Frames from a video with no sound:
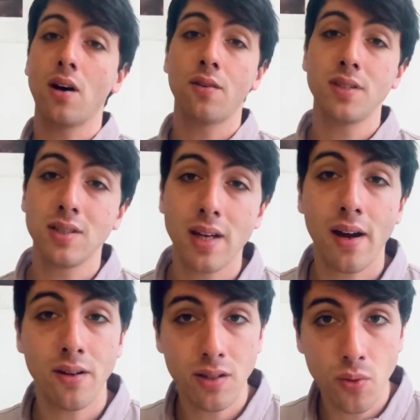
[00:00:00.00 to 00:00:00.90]
of the
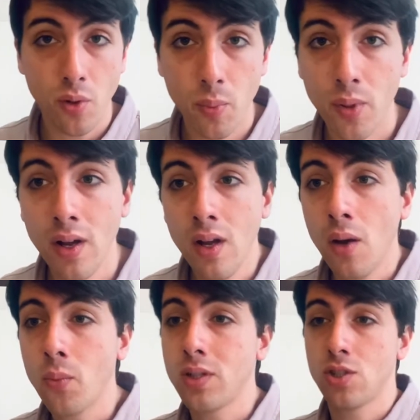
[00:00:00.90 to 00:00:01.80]
entire Europe,
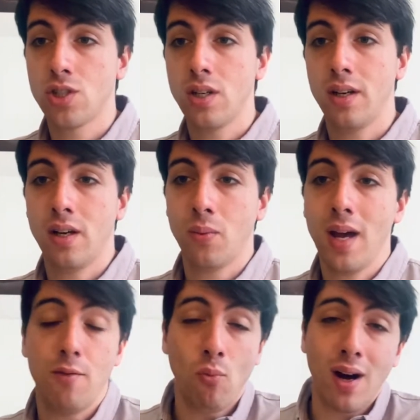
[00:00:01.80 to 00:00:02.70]
which we
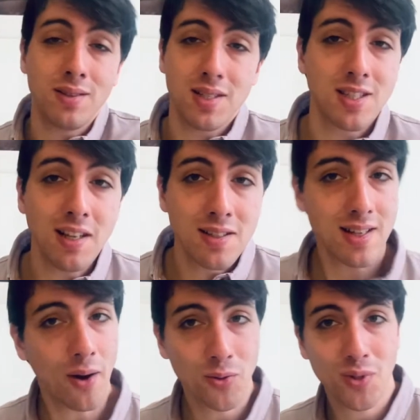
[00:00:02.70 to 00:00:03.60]
have one that stands
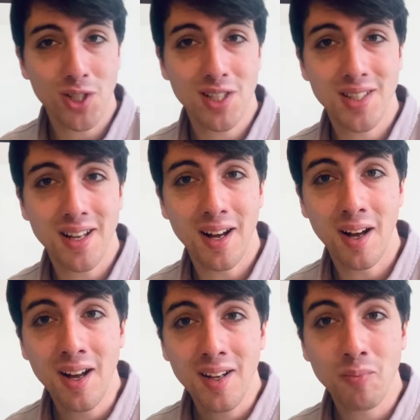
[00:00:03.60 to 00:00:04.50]
out, which is
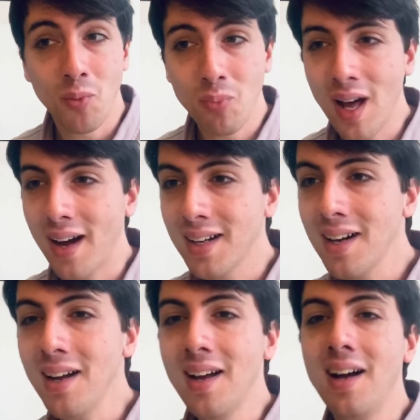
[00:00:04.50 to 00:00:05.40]
Mont Blanc,
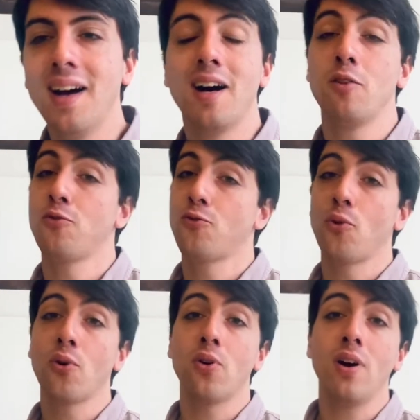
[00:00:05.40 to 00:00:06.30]

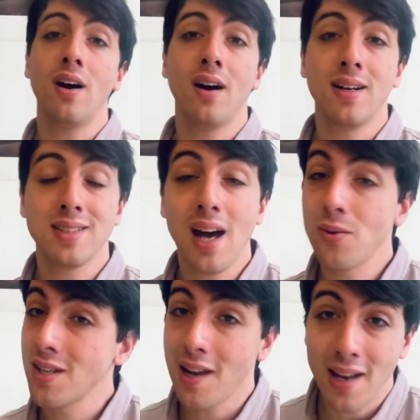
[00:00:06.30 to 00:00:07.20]

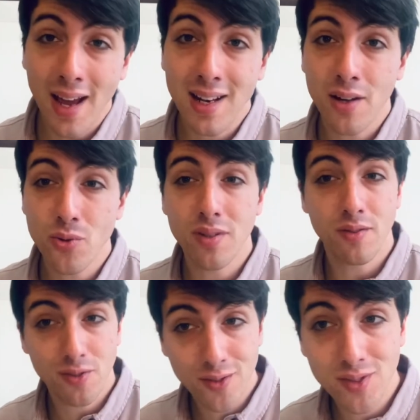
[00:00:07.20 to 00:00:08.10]

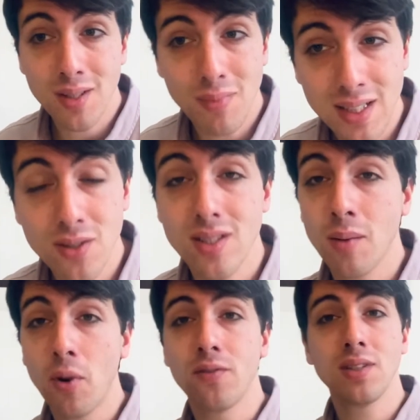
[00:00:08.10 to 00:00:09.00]
4,950 meters
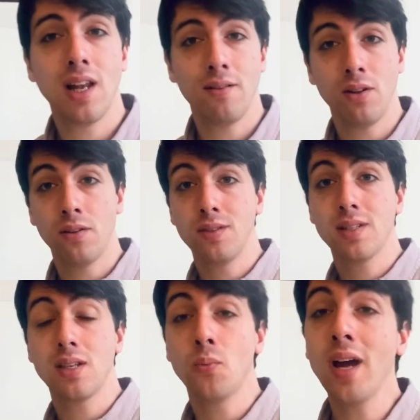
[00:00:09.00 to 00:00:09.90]
above the level of the
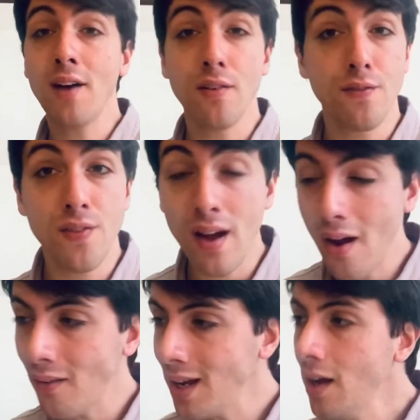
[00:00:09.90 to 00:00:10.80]
sea. We have a
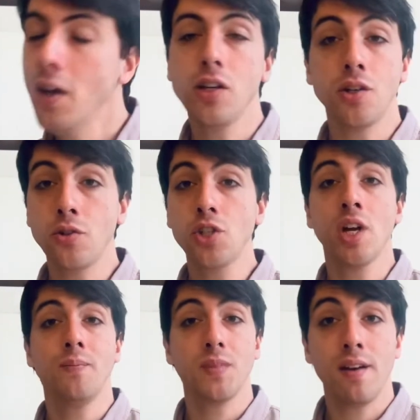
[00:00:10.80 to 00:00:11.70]
very huge
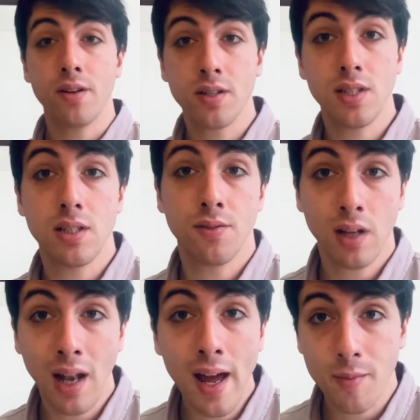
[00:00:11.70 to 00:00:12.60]
diversity of
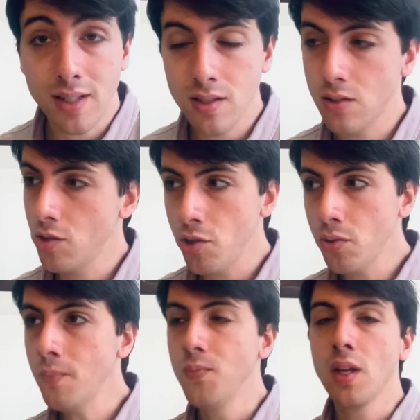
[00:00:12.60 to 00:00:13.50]
climates
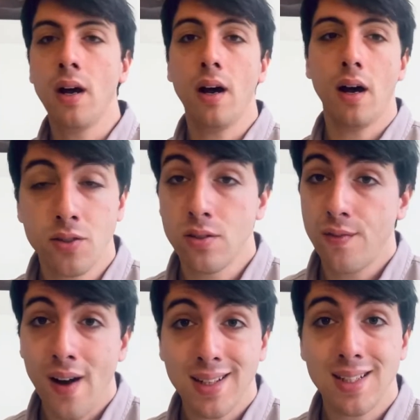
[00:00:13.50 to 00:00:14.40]
due to the
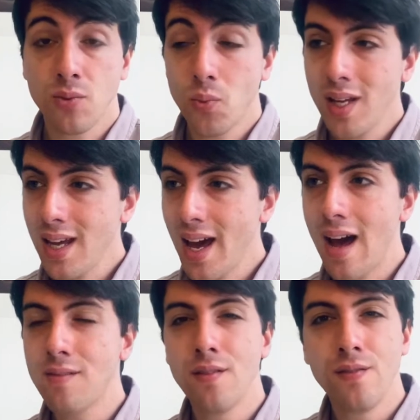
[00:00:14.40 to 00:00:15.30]
fact that we
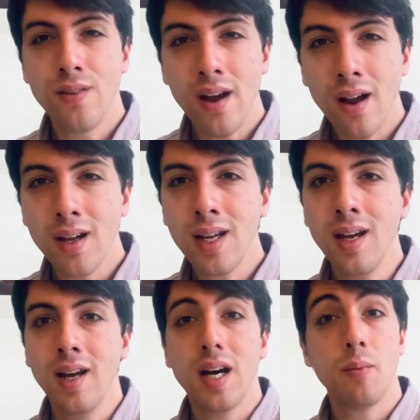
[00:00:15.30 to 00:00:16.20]
have a very
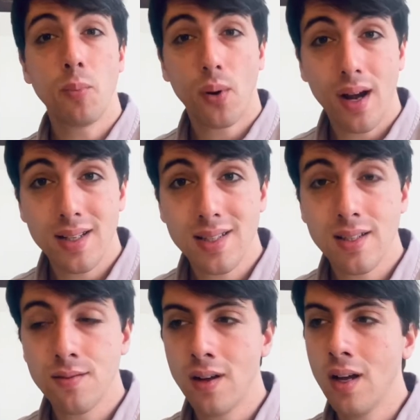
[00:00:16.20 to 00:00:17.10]

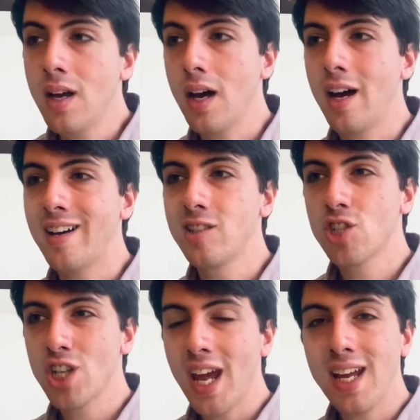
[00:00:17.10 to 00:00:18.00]
impressive
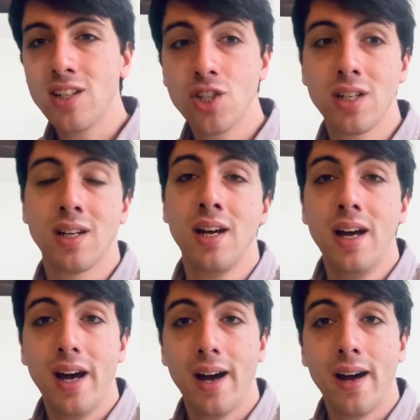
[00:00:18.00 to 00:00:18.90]
changing
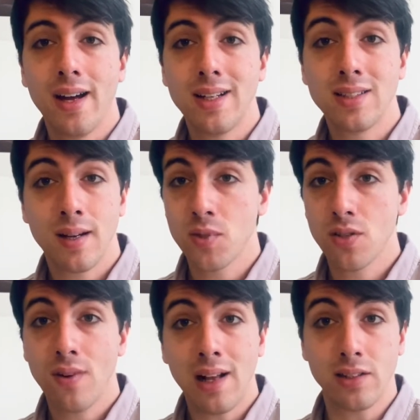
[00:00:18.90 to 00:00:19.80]
in terms
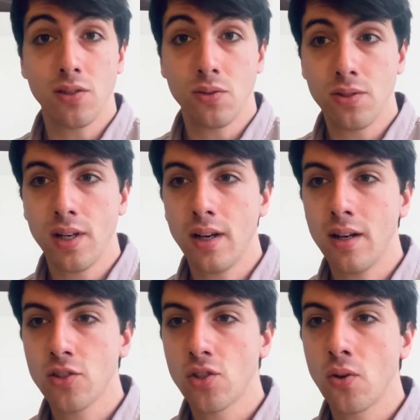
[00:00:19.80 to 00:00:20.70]
of altitude.
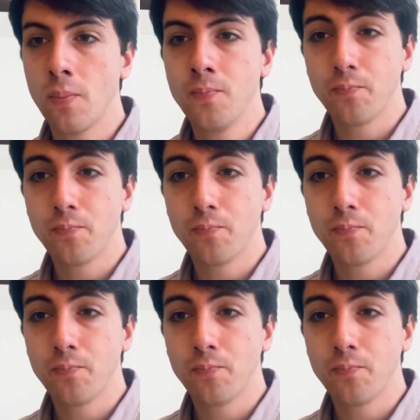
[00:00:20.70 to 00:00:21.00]
So